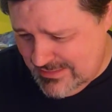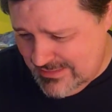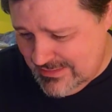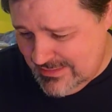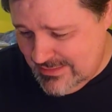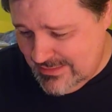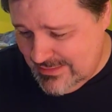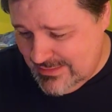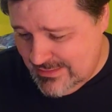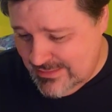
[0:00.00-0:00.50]

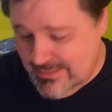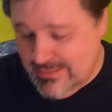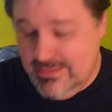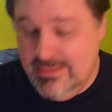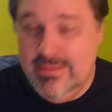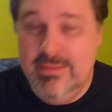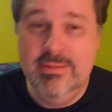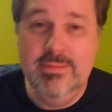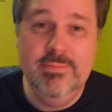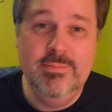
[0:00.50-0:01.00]

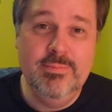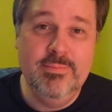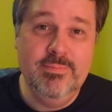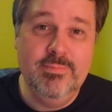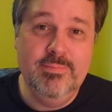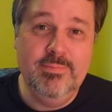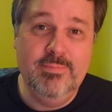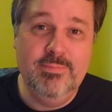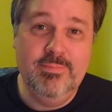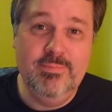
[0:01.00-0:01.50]

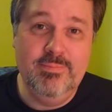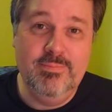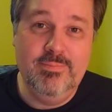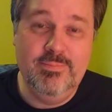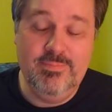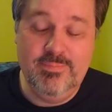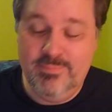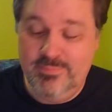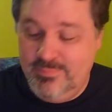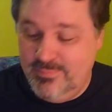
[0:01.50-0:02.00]

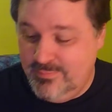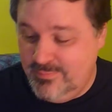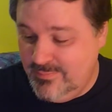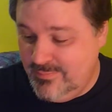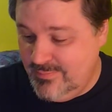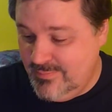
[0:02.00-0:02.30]
(no one is talking)